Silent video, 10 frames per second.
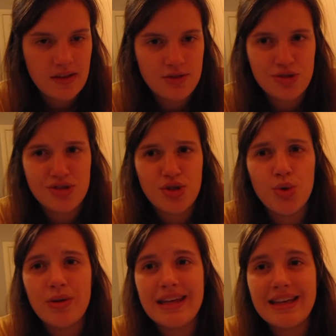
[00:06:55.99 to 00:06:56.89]
just
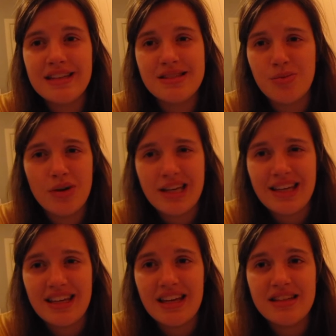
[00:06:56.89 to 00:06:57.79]
who he is and what
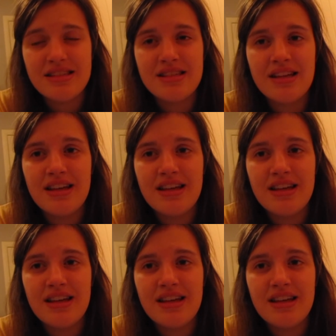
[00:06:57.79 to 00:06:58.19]
he is.